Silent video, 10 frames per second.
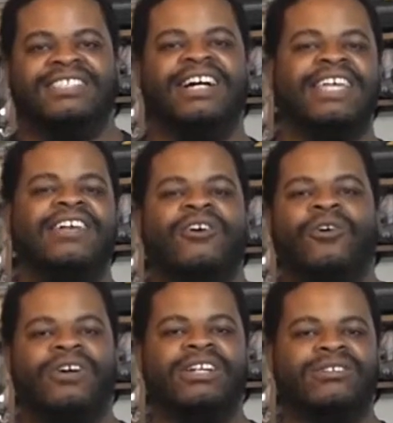Chucky
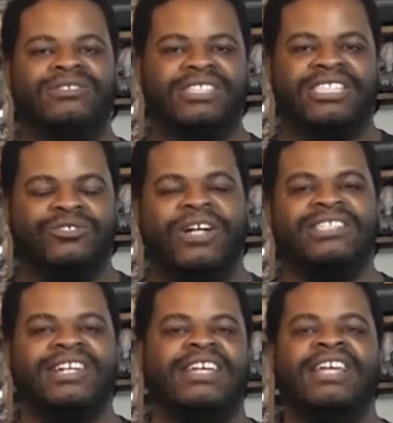or, you know, destroy
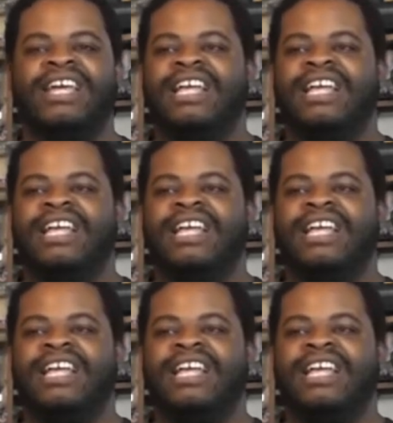Chucky.